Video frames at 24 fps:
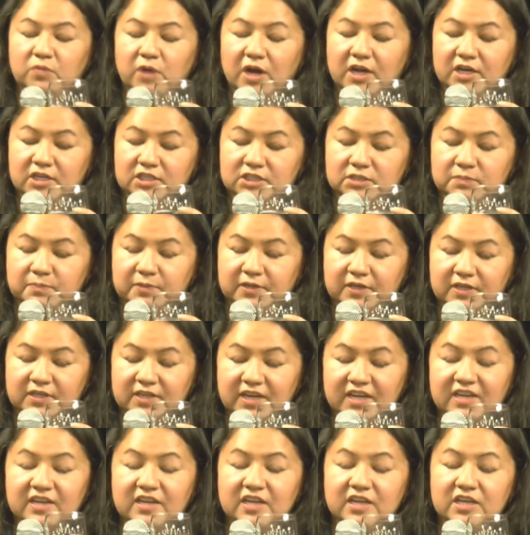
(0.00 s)
Water Spirit,
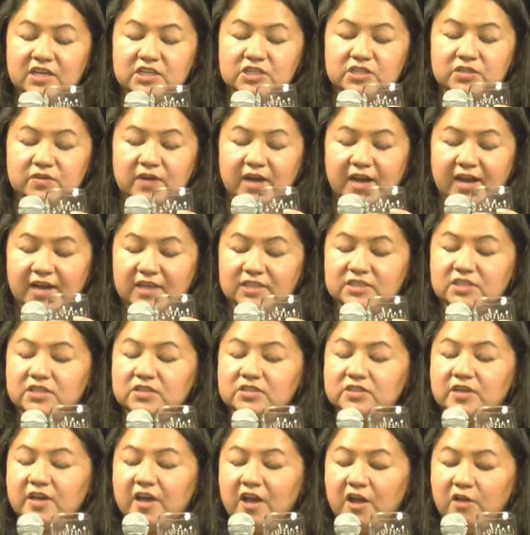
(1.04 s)
I need you. I ask you
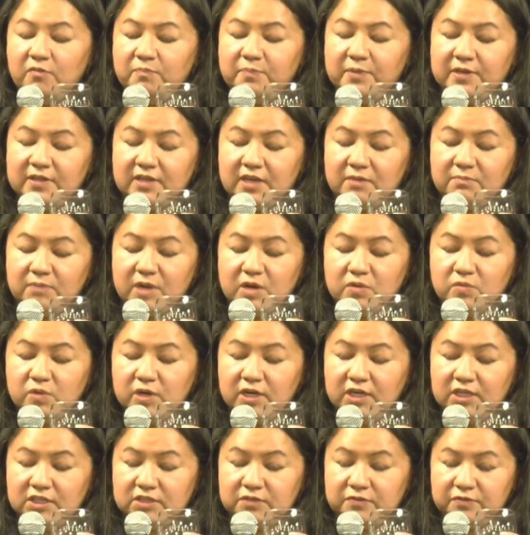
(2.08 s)
to help me that my
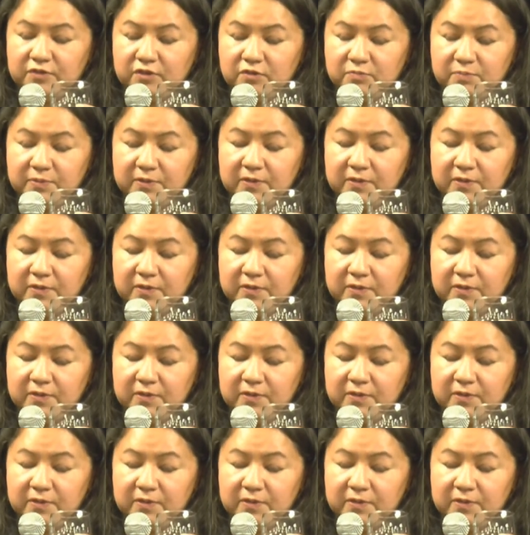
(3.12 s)
words flow